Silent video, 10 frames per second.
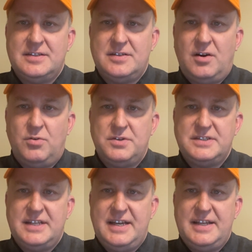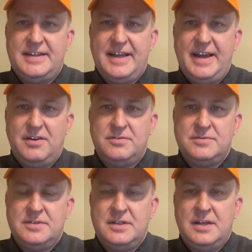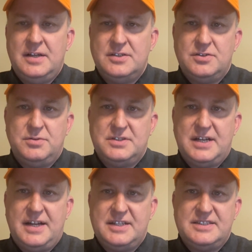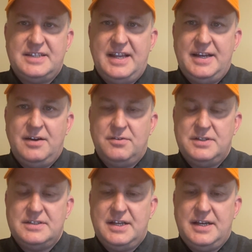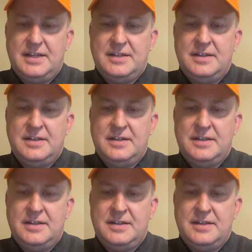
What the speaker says: hold its head down, so it's kind of standing on its head.